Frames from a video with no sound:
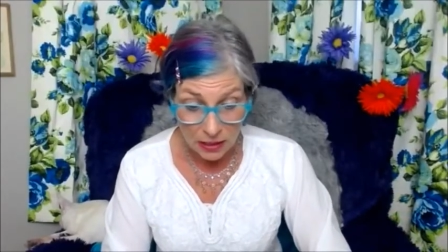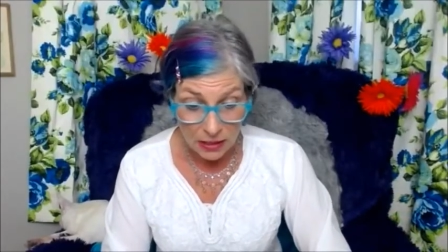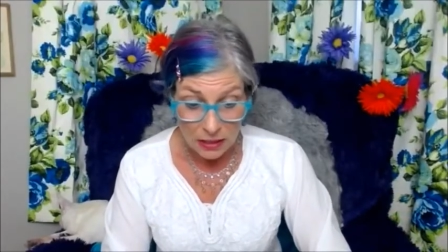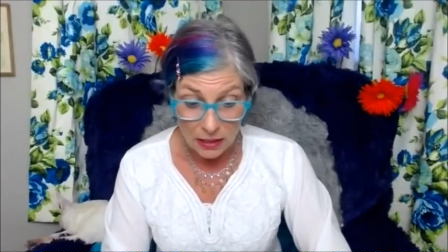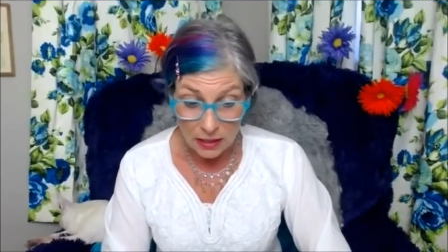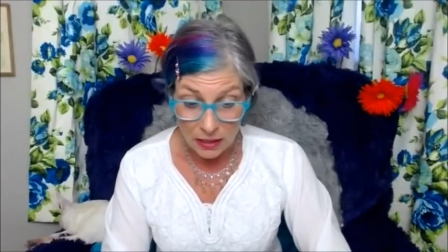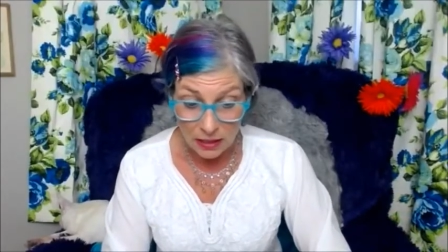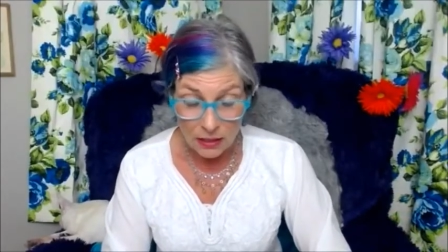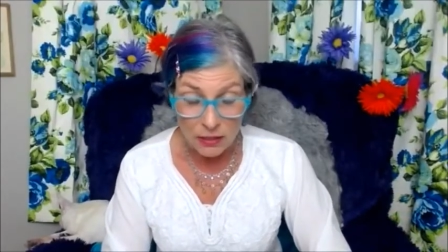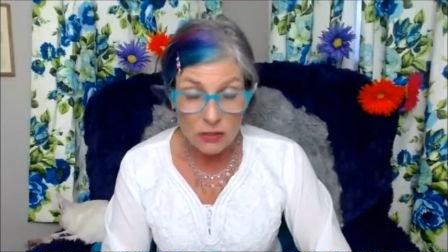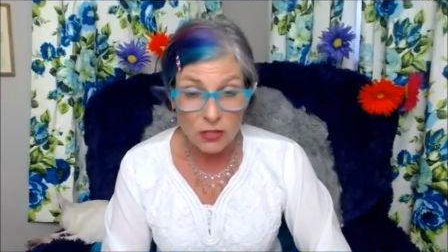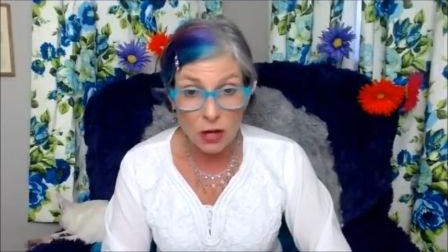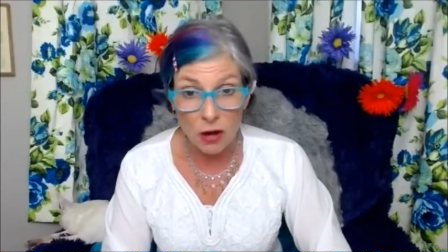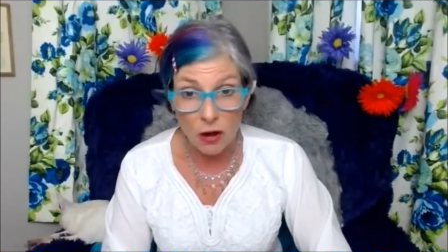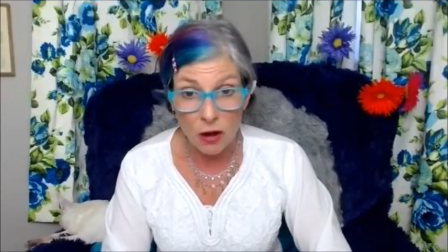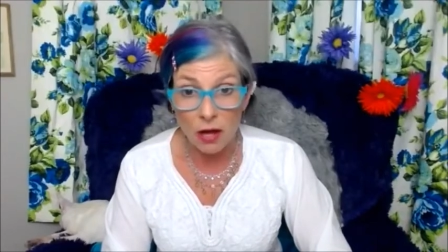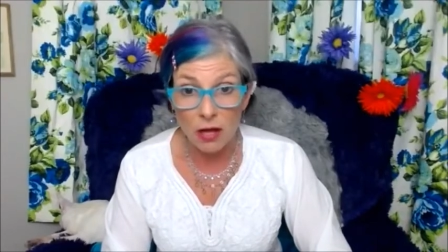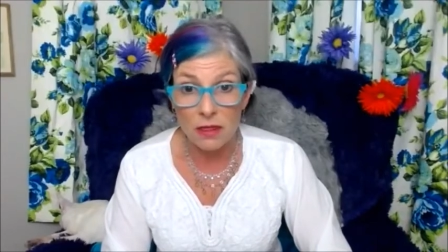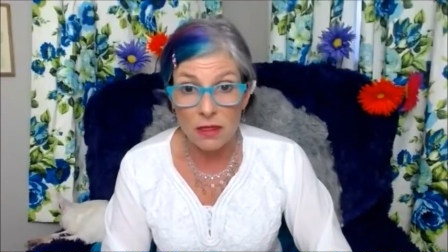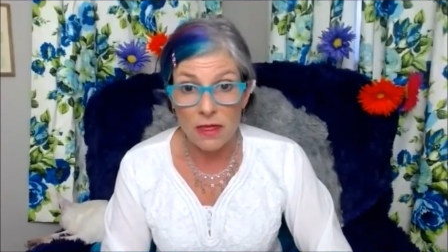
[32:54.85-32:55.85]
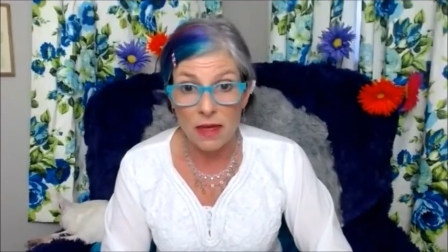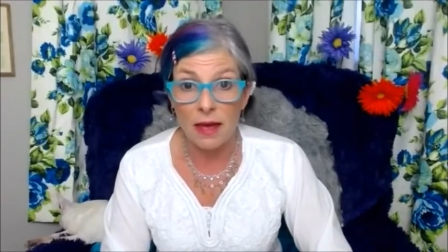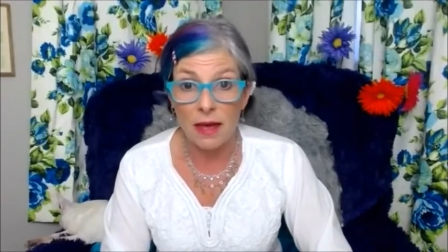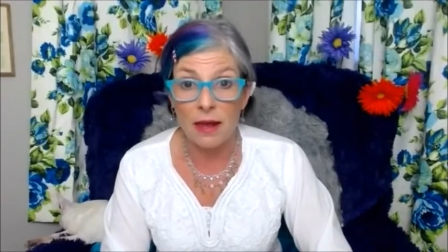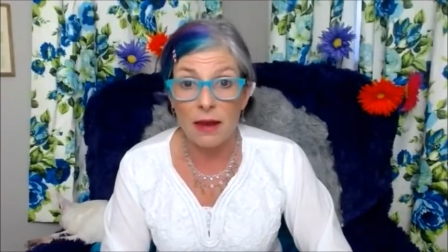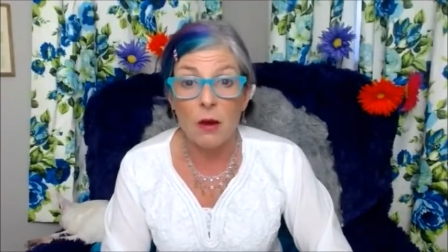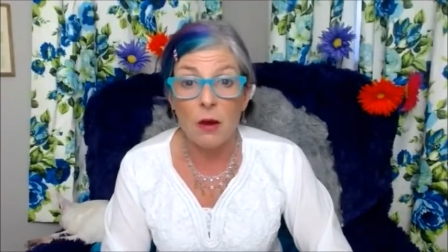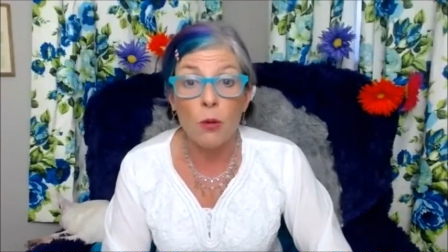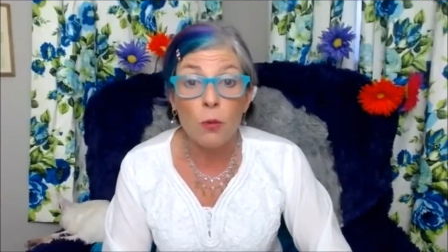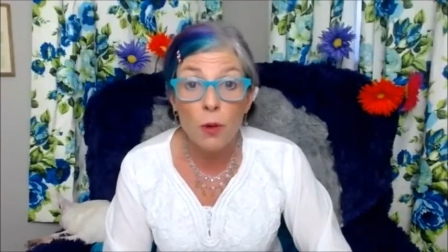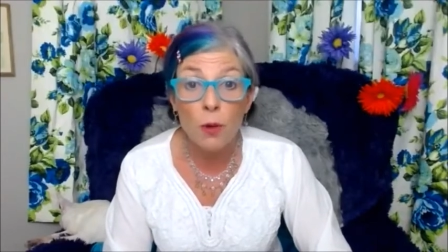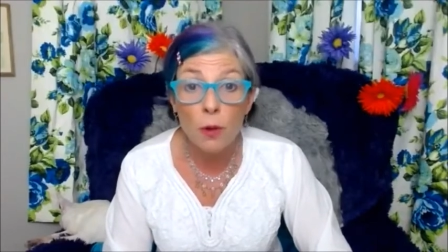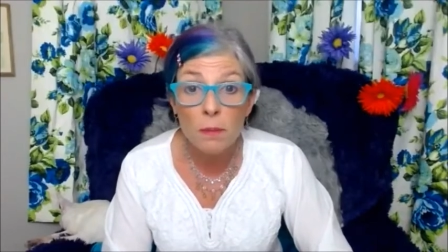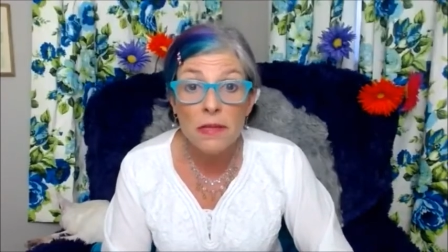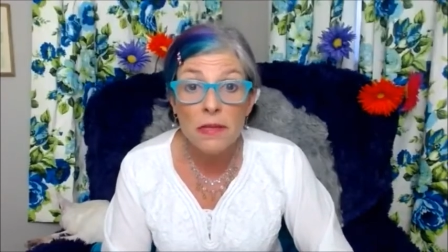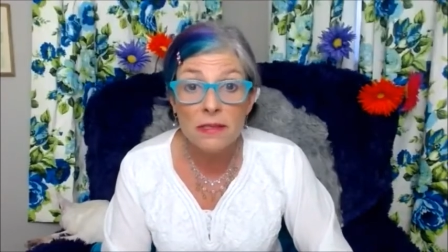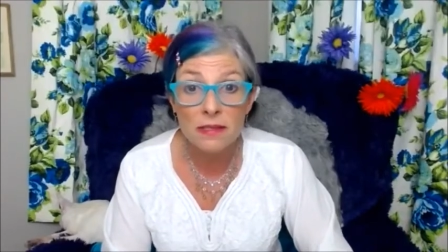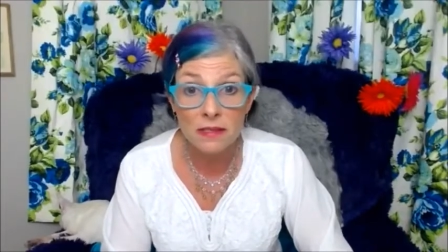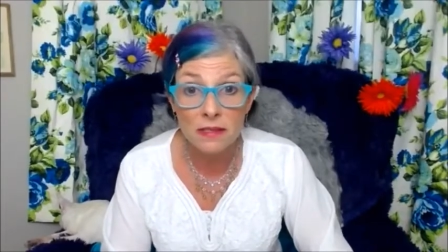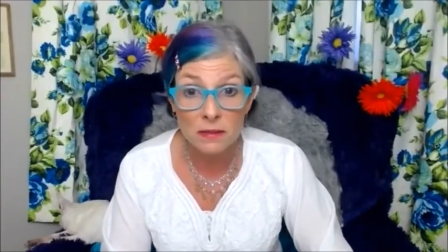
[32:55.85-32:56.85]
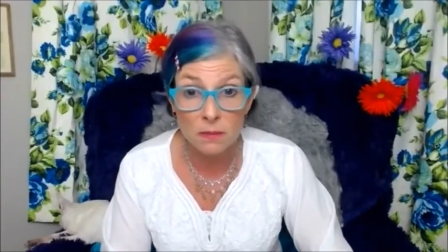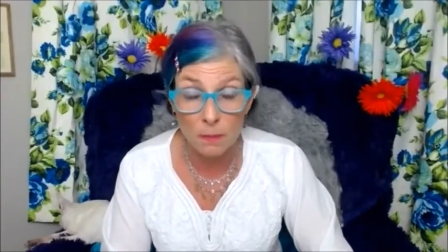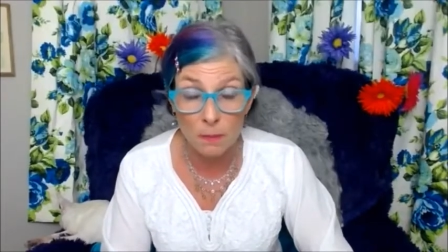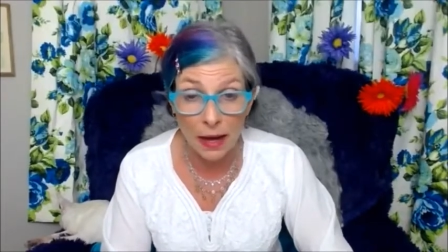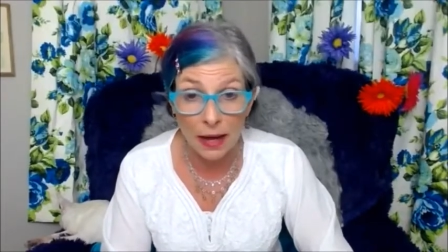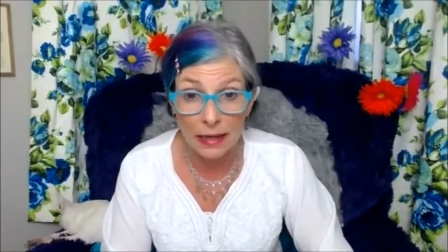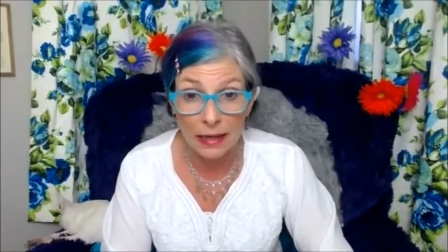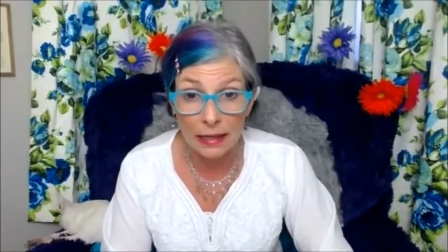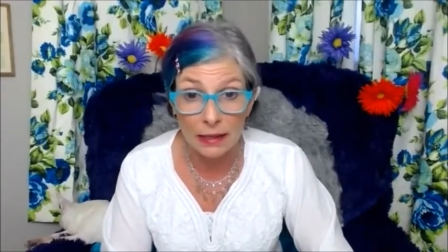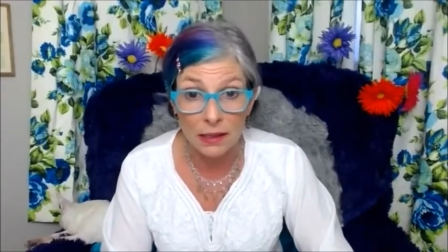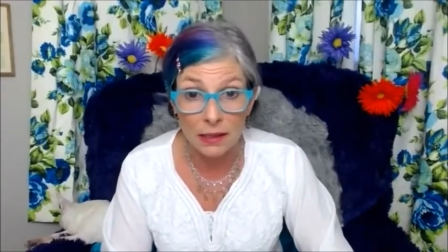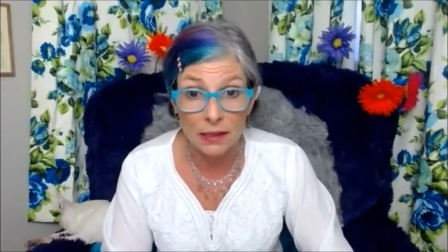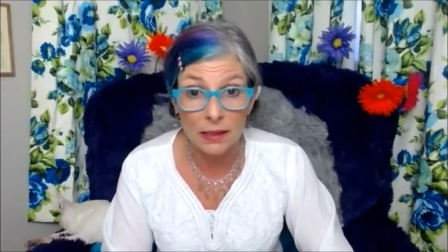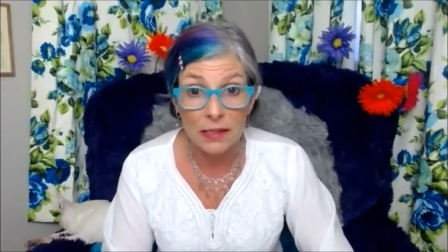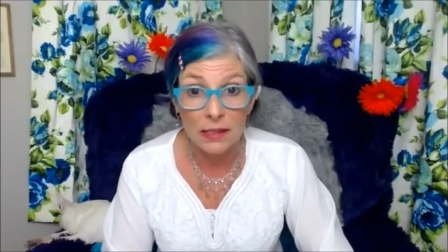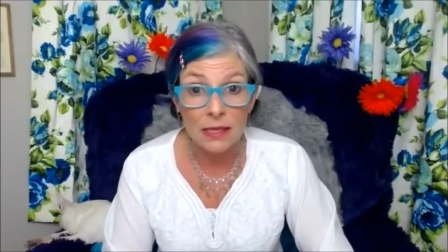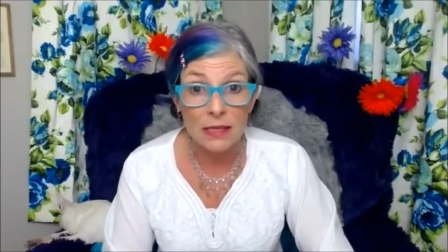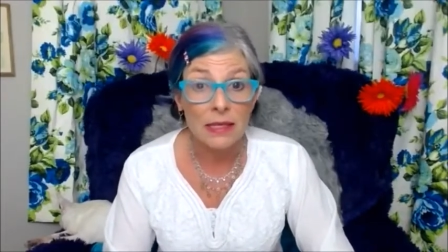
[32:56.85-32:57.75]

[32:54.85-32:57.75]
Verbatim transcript: he taught that a woman's smile